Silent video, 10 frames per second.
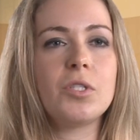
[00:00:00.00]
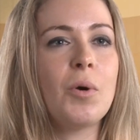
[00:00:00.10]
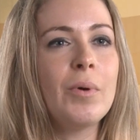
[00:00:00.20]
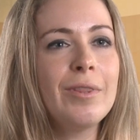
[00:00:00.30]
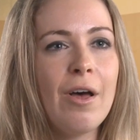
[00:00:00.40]

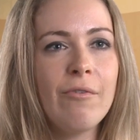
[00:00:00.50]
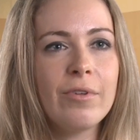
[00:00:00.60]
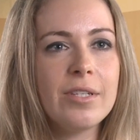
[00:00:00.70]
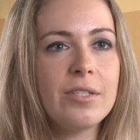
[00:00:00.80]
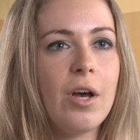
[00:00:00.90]
so in love
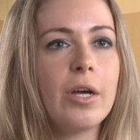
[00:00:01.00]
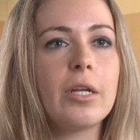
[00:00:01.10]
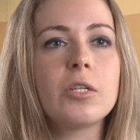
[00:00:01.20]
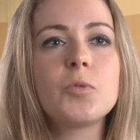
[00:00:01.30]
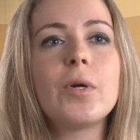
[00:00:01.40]
with his dog
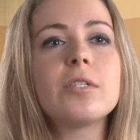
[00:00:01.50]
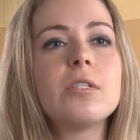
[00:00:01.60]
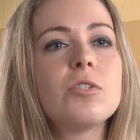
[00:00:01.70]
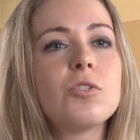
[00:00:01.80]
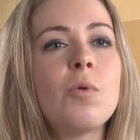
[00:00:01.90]
and
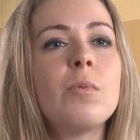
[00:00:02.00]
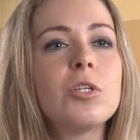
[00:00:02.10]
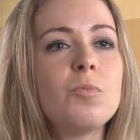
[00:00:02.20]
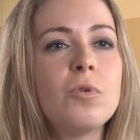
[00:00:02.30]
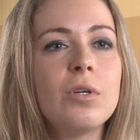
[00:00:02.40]
expressing so
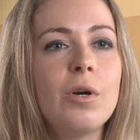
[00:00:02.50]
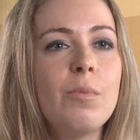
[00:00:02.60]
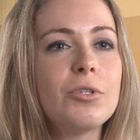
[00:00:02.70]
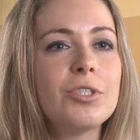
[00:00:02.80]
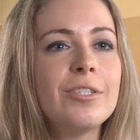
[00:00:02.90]
much more
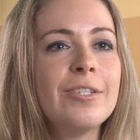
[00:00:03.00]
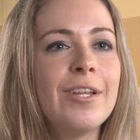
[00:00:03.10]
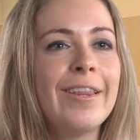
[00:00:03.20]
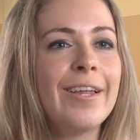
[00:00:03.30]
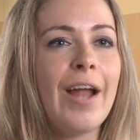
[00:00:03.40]

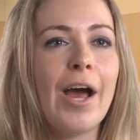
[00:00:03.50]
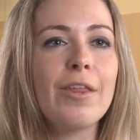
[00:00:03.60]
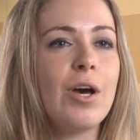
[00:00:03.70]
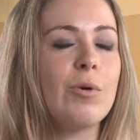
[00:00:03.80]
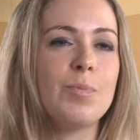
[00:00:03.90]
emotion than I
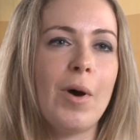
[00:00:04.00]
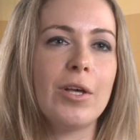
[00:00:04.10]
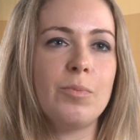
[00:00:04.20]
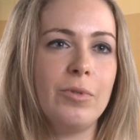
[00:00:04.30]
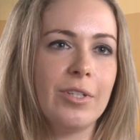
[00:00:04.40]
thought was
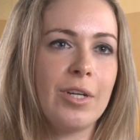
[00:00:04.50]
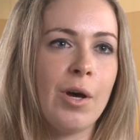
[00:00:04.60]
possible to